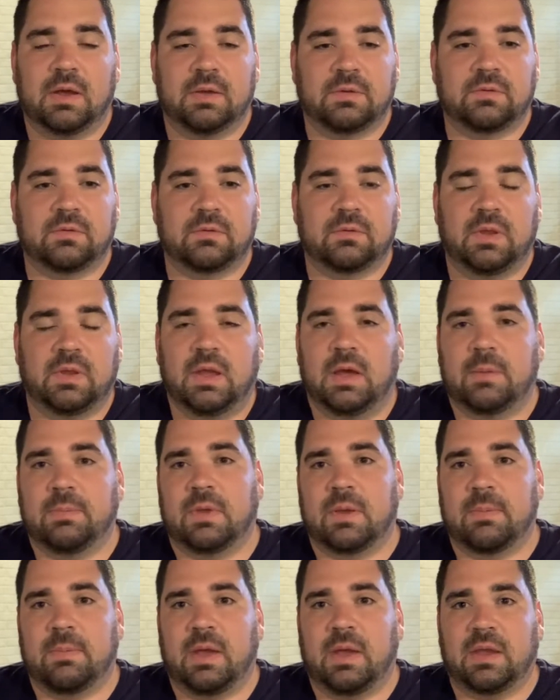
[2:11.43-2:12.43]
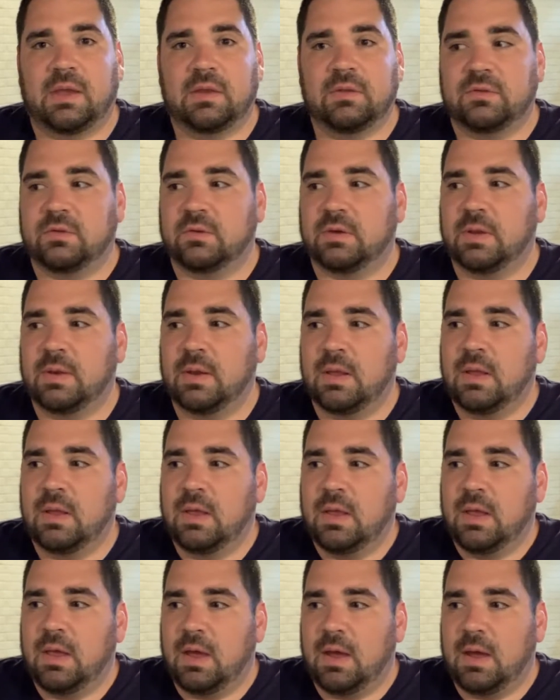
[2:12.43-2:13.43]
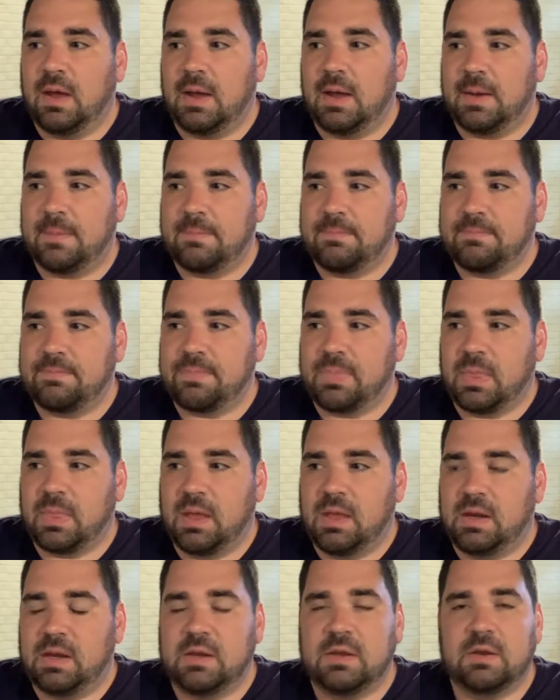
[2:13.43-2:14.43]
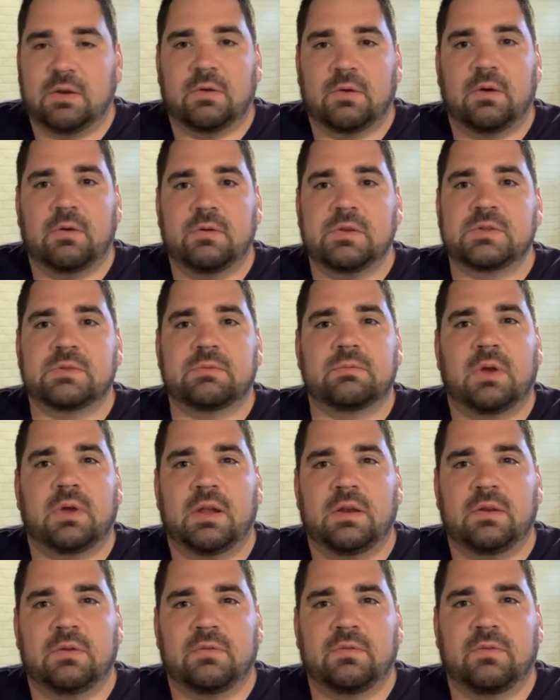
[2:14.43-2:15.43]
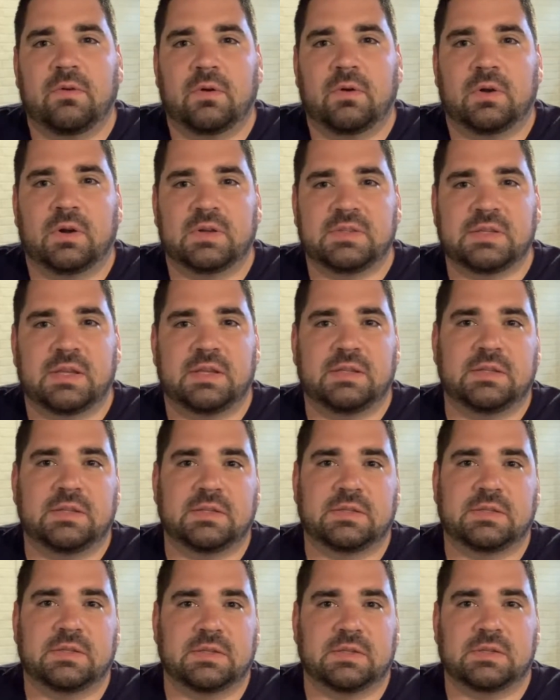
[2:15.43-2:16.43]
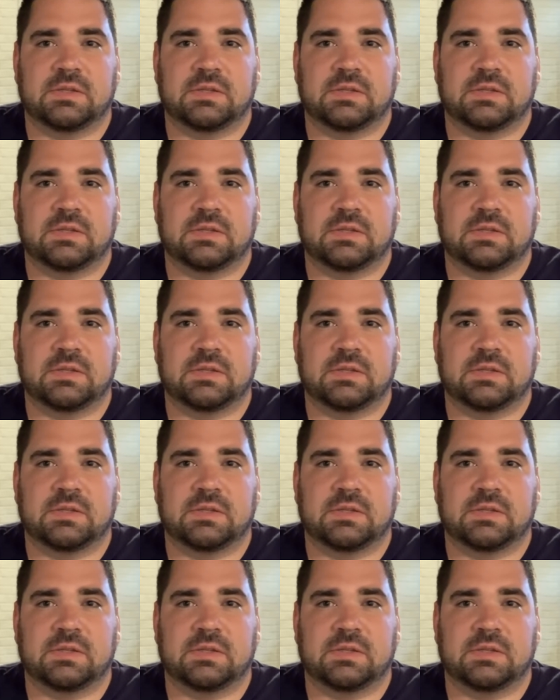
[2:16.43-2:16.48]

to really help you get back into it. And then always run for a set distance.